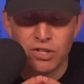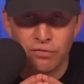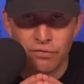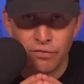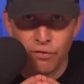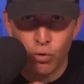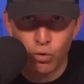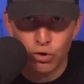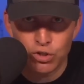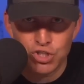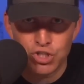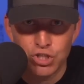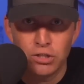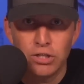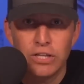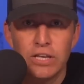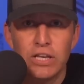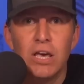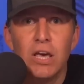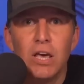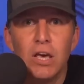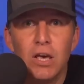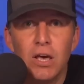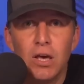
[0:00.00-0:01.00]

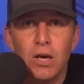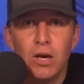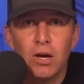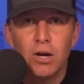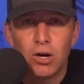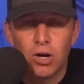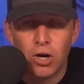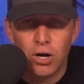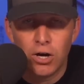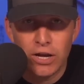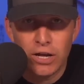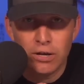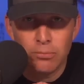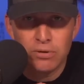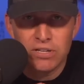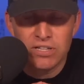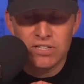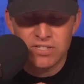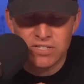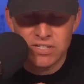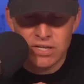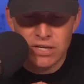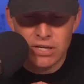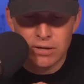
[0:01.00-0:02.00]
unfortunately, on
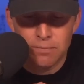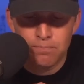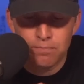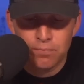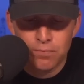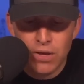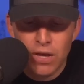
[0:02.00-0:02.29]
ABC.